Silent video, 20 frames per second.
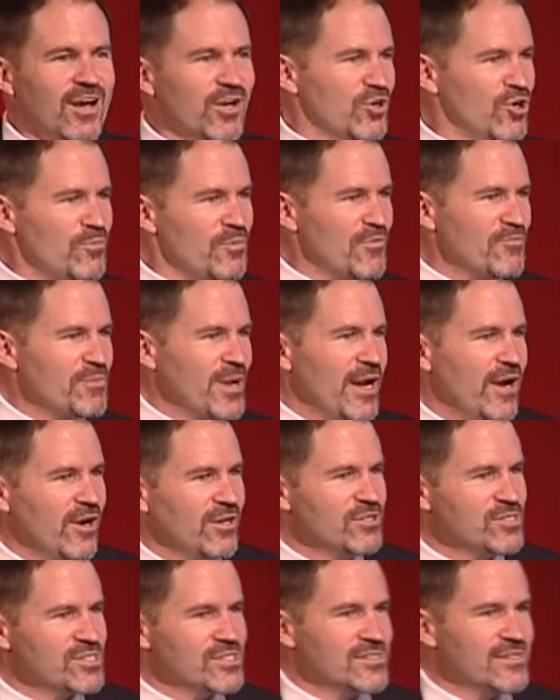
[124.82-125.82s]
a group of
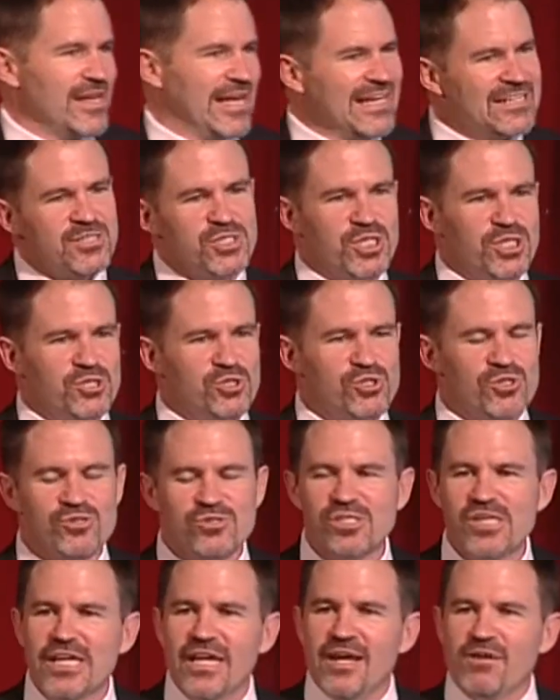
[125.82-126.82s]
parents and
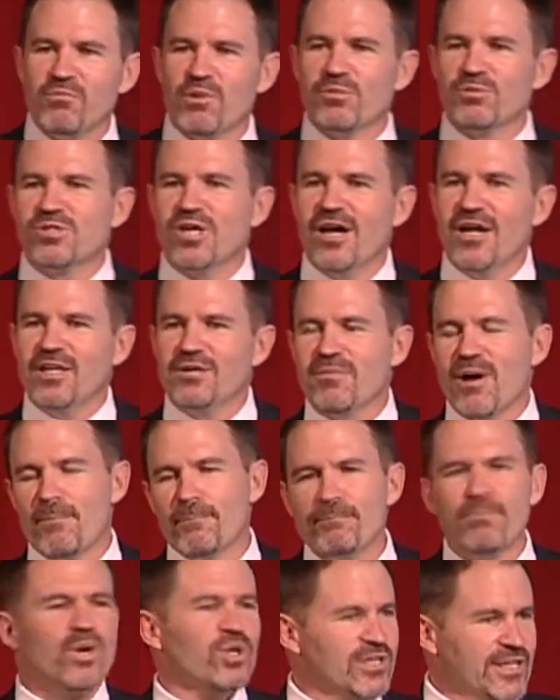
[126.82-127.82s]
teachers, and we were talking
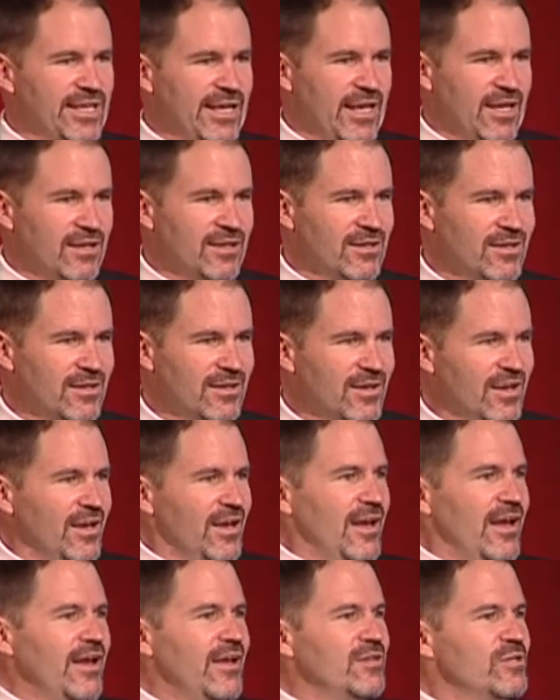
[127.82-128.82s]
about bullying
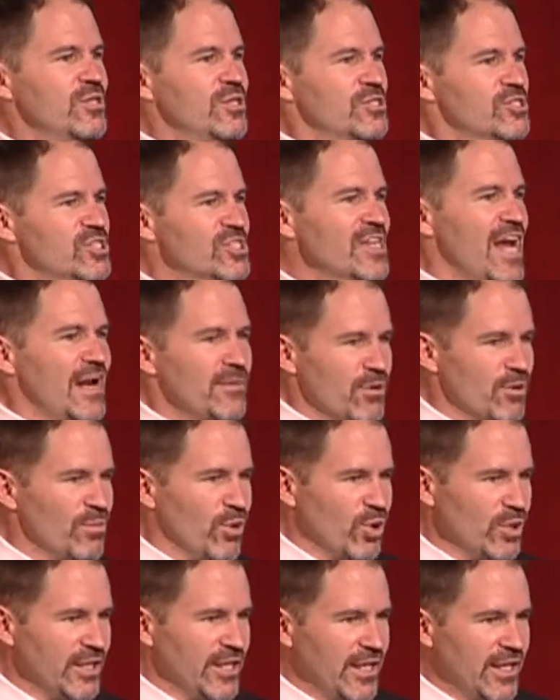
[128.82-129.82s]
and
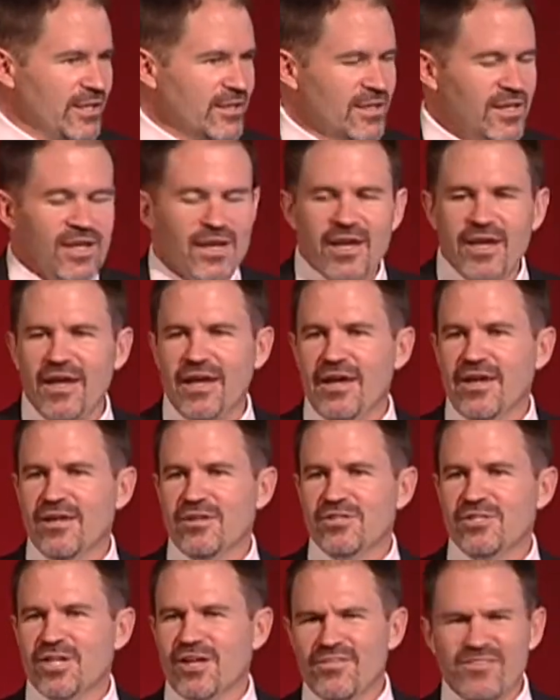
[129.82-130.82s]
cyberbullying
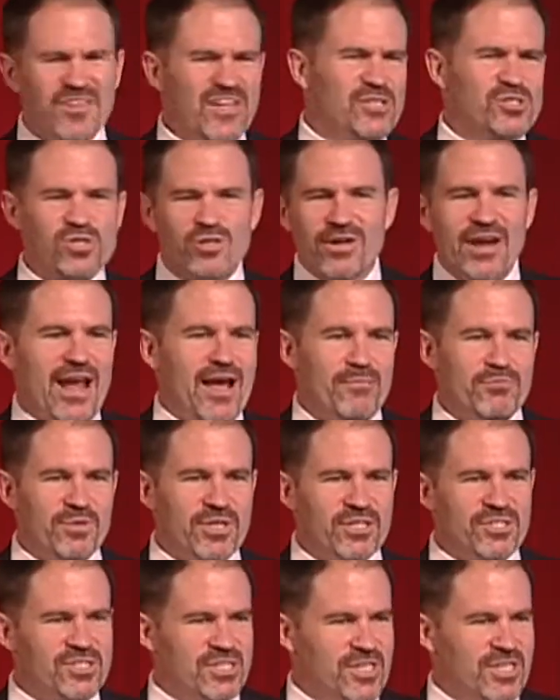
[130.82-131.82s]
and things that are
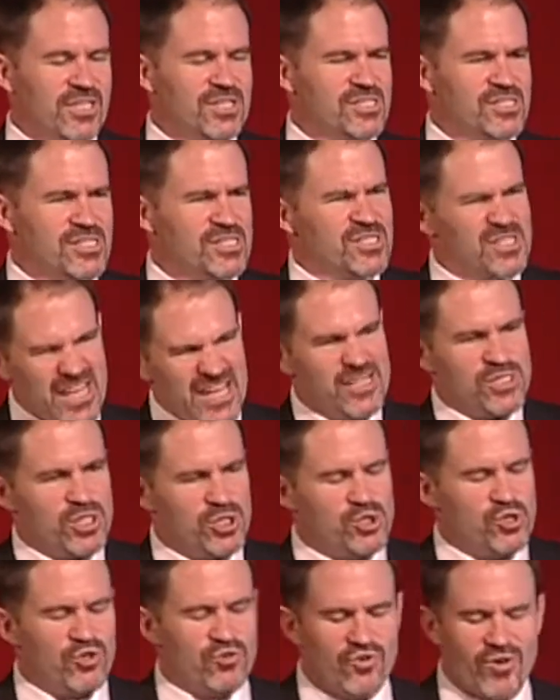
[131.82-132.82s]
happening to kids these days
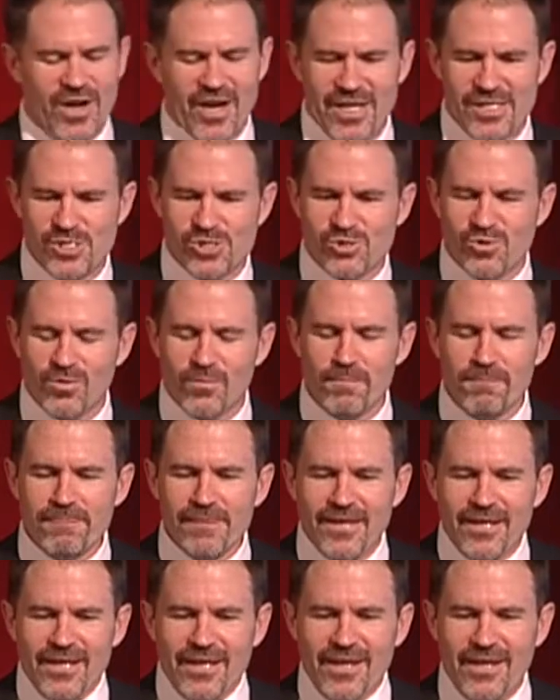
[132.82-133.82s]
at junior high school.
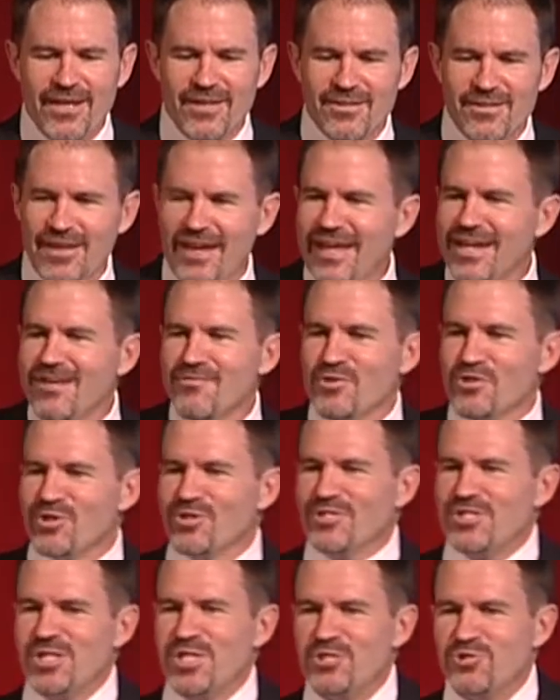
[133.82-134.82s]
And any of you
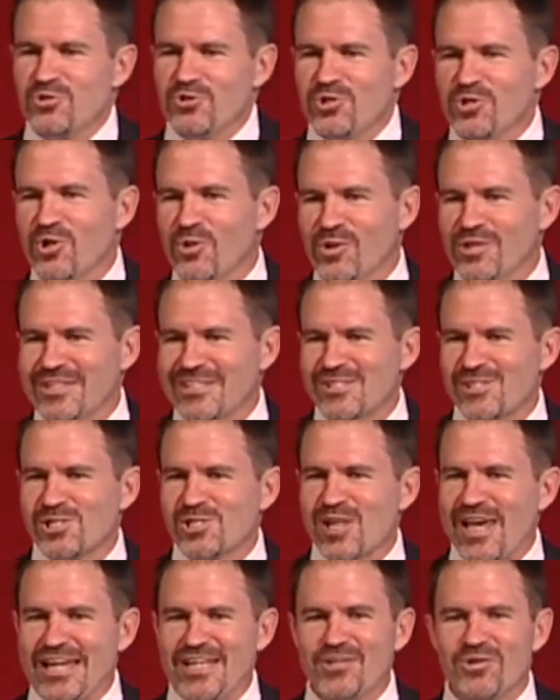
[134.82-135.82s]
that are teachers, you know what this
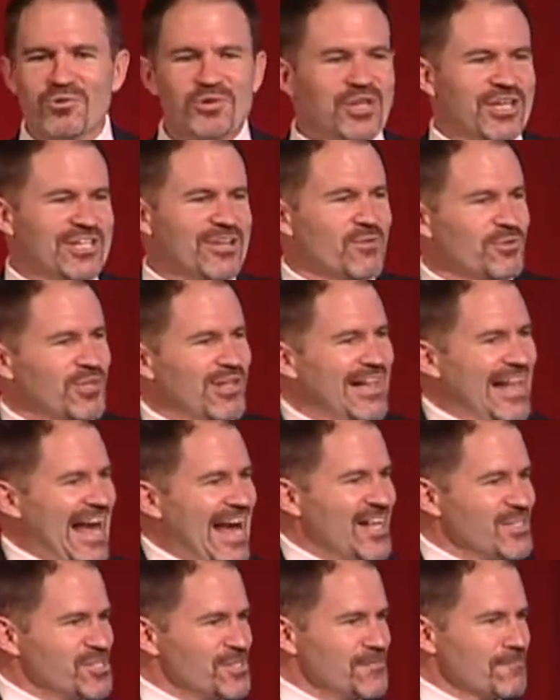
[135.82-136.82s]
is like. When you get done with
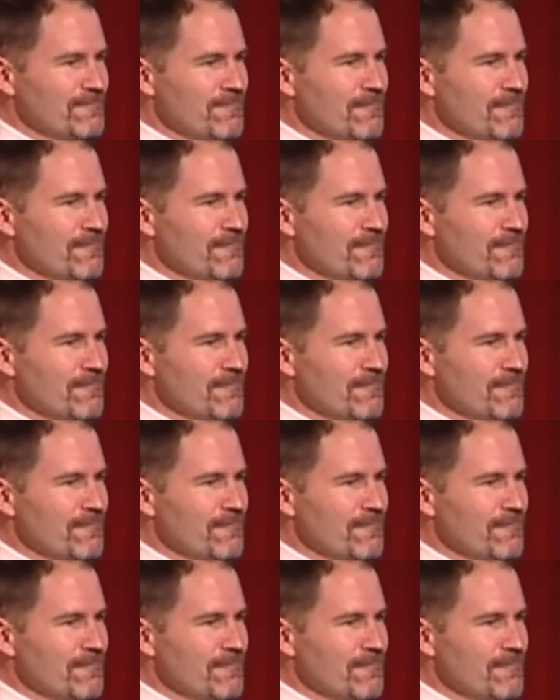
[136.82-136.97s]
class,